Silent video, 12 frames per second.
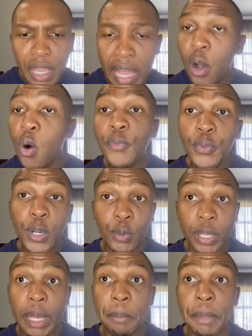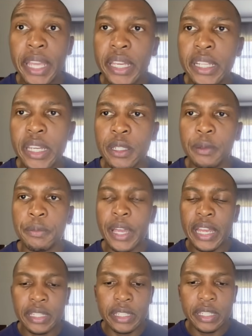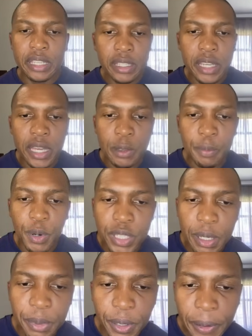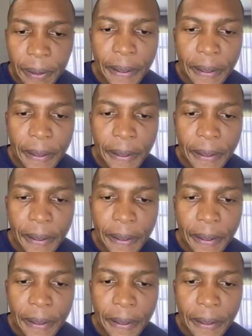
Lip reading: Hopefully we can make it as easy as possible.